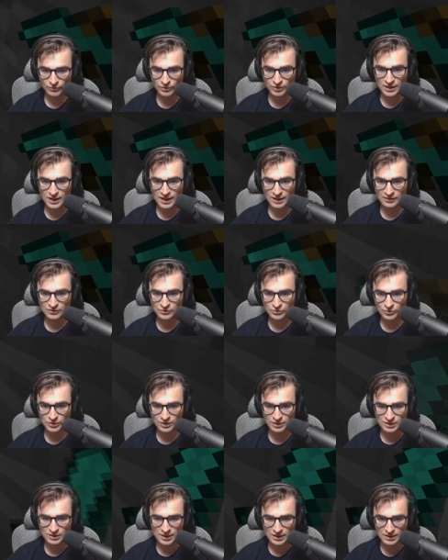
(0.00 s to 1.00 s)
mobs that
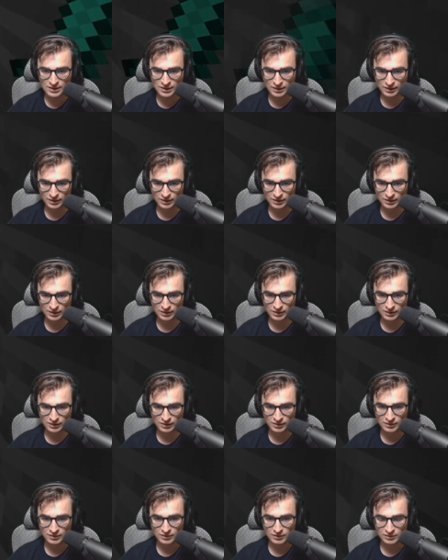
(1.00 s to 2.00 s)
spawn, the more
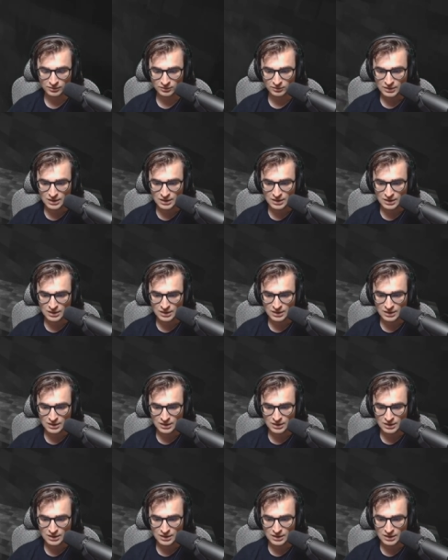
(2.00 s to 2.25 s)
slimes that